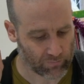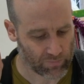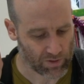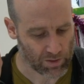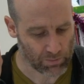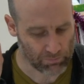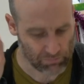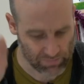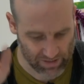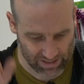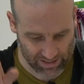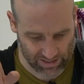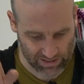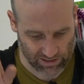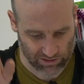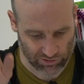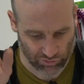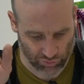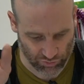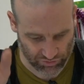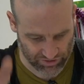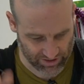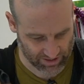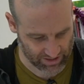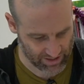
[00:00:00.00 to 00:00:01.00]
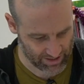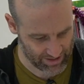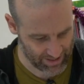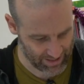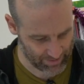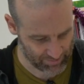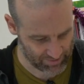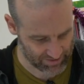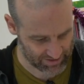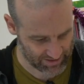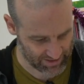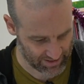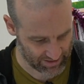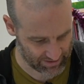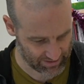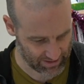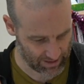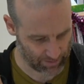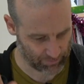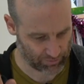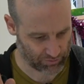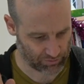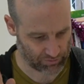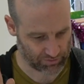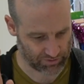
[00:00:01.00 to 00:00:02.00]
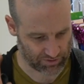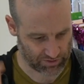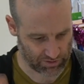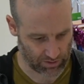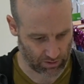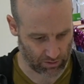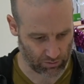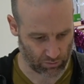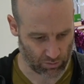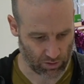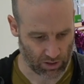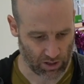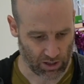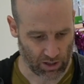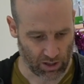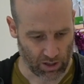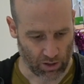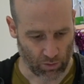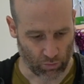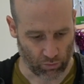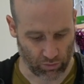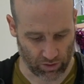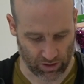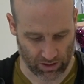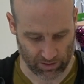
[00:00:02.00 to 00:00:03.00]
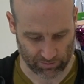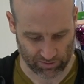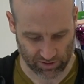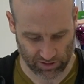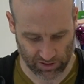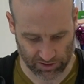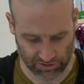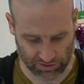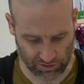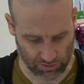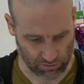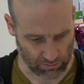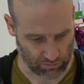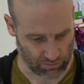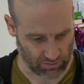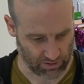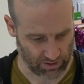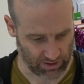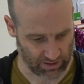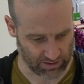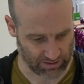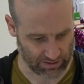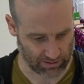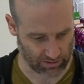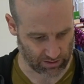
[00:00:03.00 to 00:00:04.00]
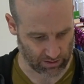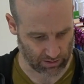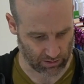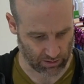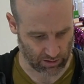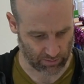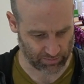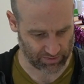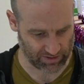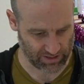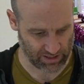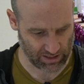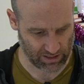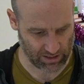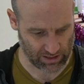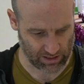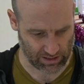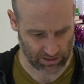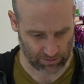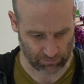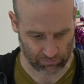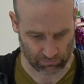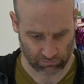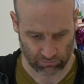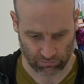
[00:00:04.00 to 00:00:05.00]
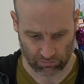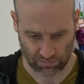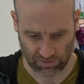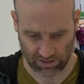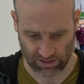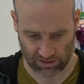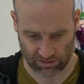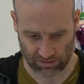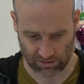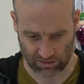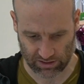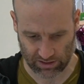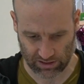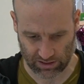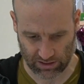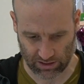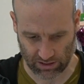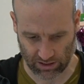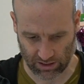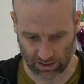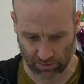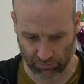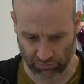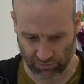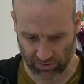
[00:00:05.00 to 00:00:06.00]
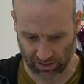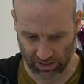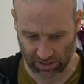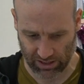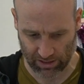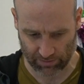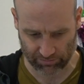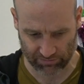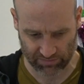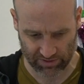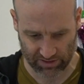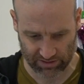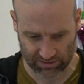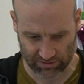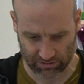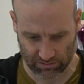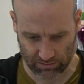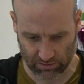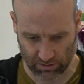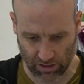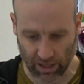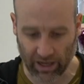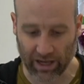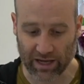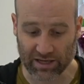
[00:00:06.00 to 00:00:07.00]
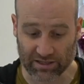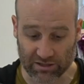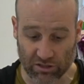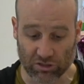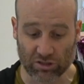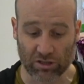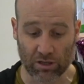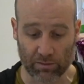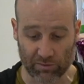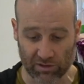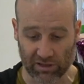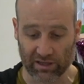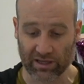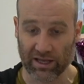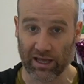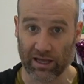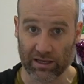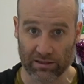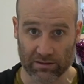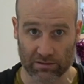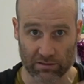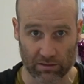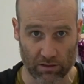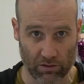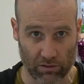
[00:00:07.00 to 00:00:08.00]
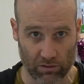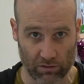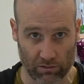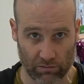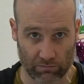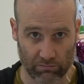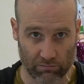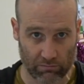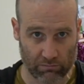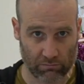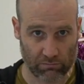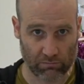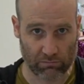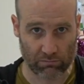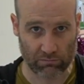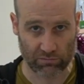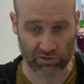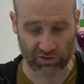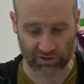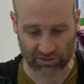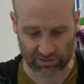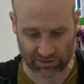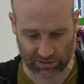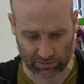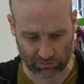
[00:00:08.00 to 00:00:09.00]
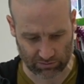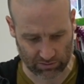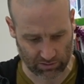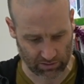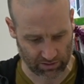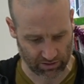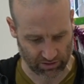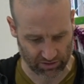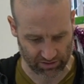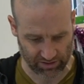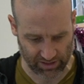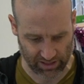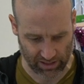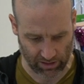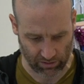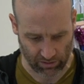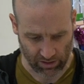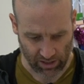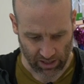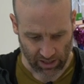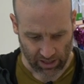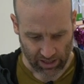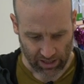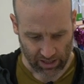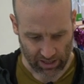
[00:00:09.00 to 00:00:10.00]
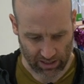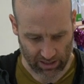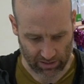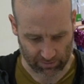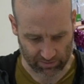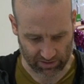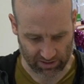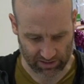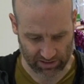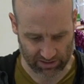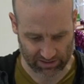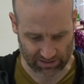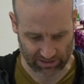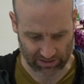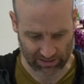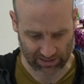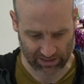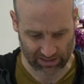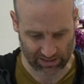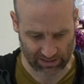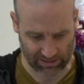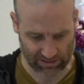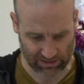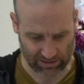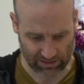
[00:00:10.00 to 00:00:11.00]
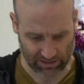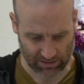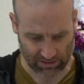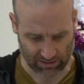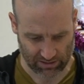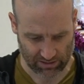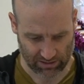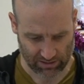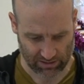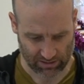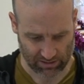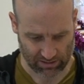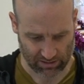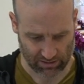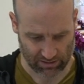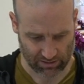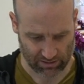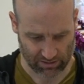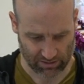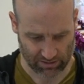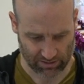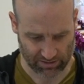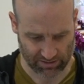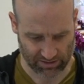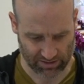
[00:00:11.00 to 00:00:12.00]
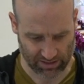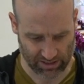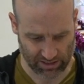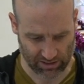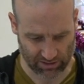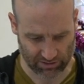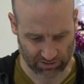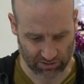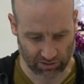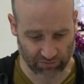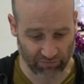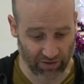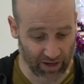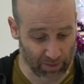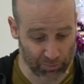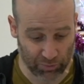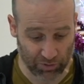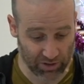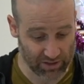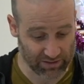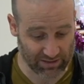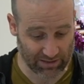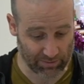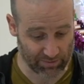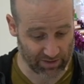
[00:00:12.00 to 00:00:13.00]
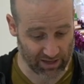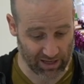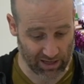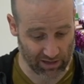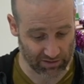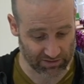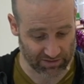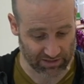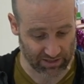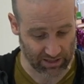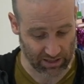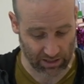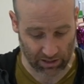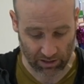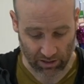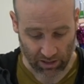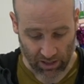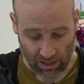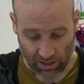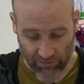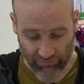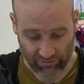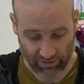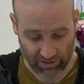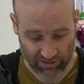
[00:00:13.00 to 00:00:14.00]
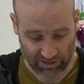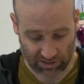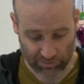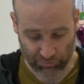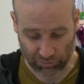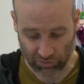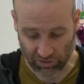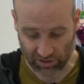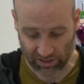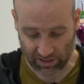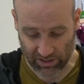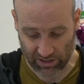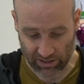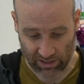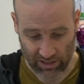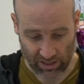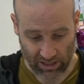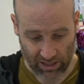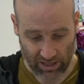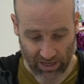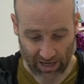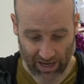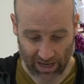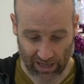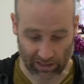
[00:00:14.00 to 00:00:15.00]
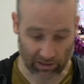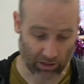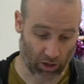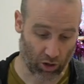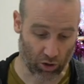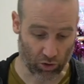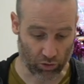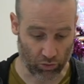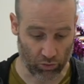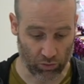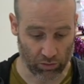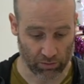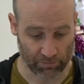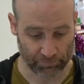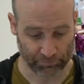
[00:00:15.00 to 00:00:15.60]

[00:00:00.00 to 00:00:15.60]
me using their name as an example. So what I'm going to do is I'm going to copy their name and then I'm going to bring up this. Okay, here's the terminal again so you can see what's going on now. And I'm going to delete thanks. So if I put in something else here, if I just put in hello,